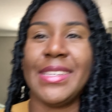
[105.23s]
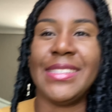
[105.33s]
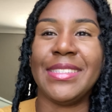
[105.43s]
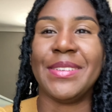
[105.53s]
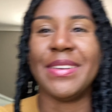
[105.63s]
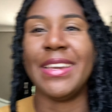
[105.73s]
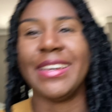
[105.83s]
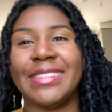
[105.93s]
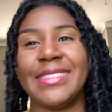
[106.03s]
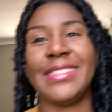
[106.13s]
Sorry
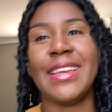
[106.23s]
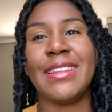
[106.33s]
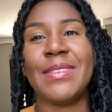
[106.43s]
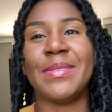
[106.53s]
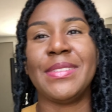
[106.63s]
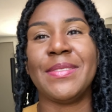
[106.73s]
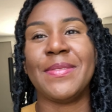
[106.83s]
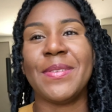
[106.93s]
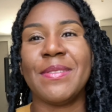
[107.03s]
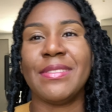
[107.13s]
guys, technical
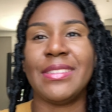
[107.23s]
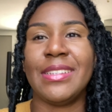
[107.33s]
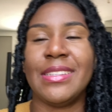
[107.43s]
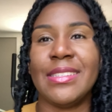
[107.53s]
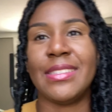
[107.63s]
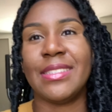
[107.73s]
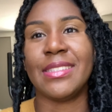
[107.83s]
difficulties.